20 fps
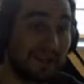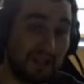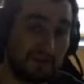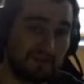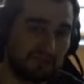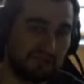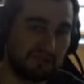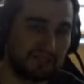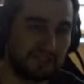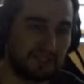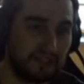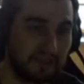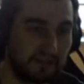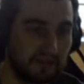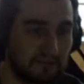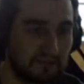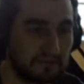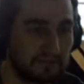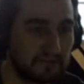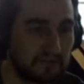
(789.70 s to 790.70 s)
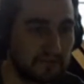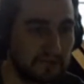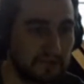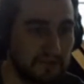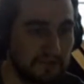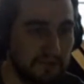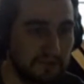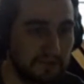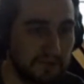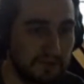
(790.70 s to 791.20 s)
level design.
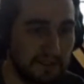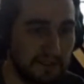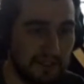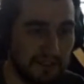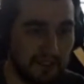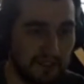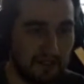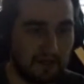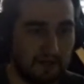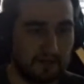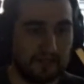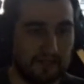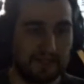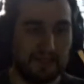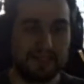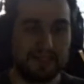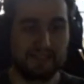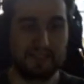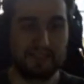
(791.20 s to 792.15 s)
Okay, let's